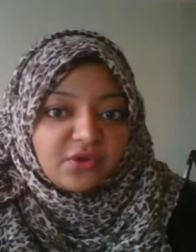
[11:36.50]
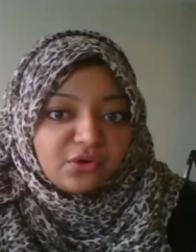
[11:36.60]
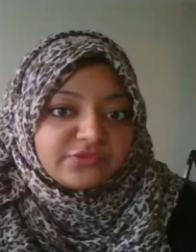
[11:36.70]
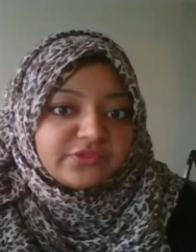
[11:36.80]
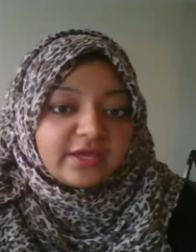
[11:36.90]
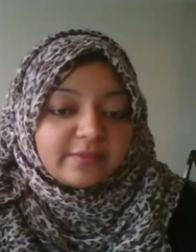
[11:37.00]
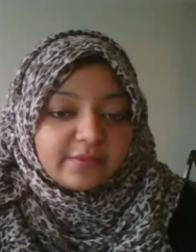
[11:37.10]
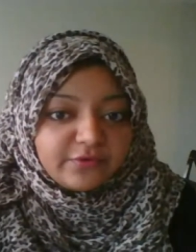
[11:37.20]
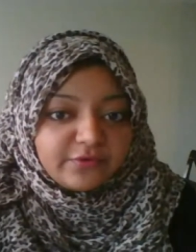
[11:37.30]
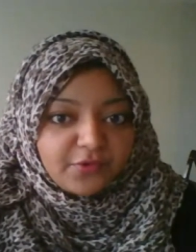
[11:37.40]
whole thing had been
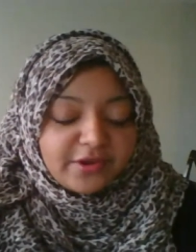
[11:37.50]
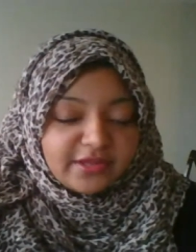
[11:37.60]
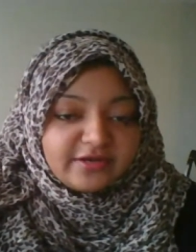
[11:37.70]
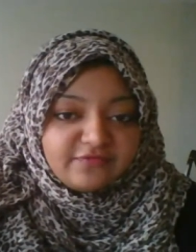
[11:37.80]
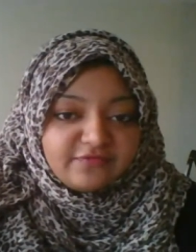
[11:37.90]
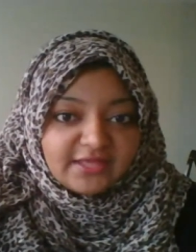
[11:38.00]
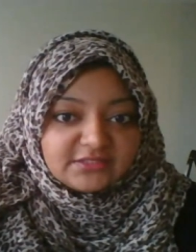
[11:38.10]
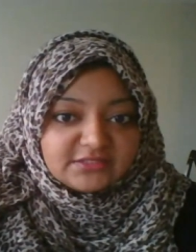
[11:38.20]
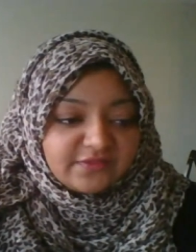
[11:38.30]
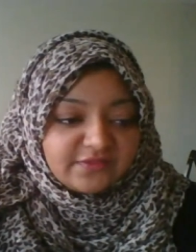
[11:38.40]
reported in
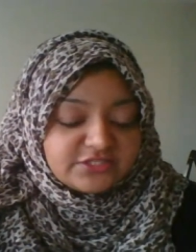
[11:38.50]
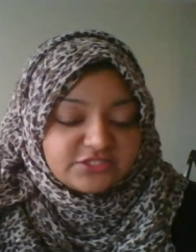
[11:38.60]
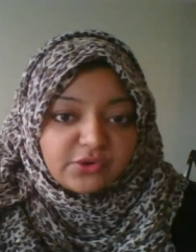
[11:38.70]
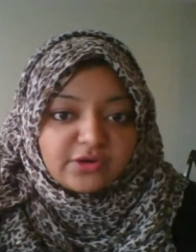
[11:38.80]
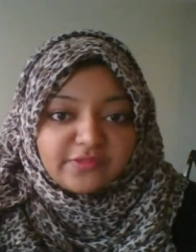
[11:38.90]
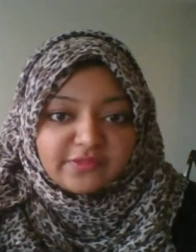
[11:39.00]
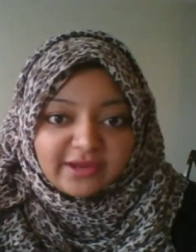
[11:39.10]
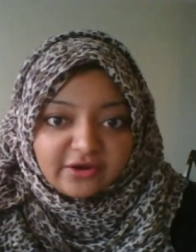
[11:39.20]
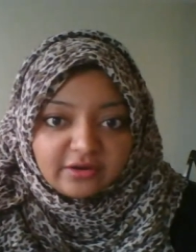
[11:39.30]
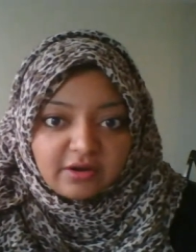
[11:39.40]
advance and then just thrown on the
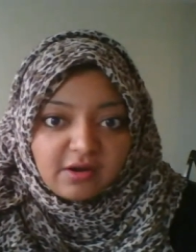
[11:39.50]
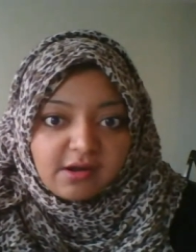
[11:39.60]
air,